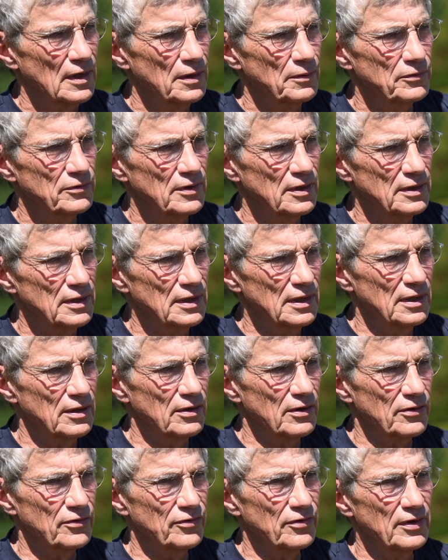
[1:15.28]
I was on the
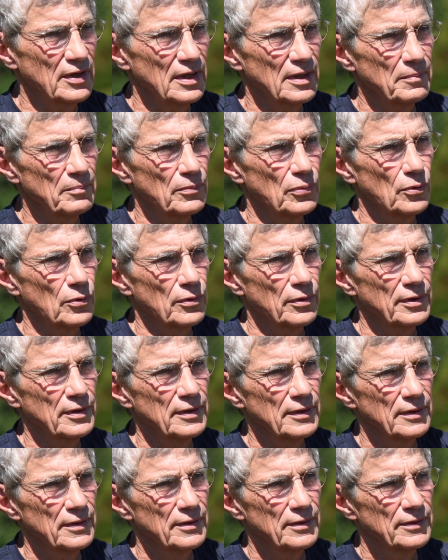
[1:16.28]
NRCM board
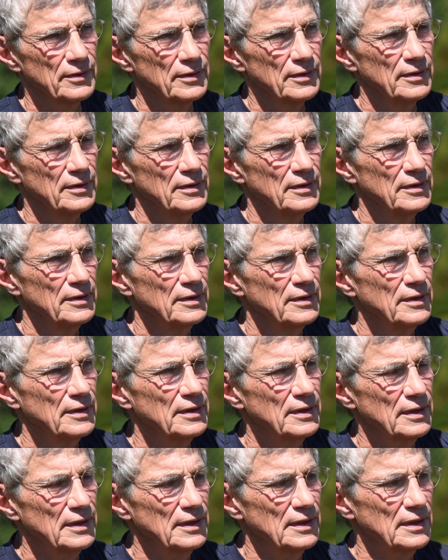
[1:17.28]

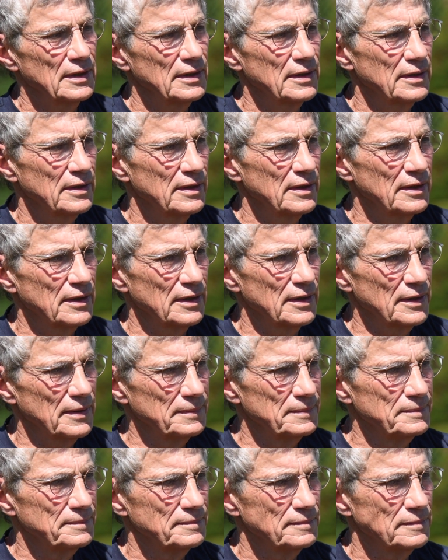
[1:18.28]
and,
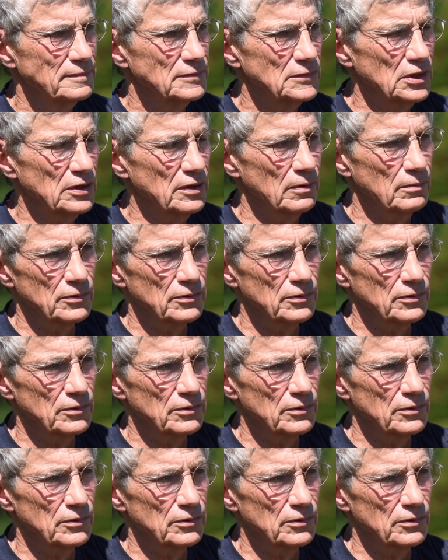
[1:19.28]
you know,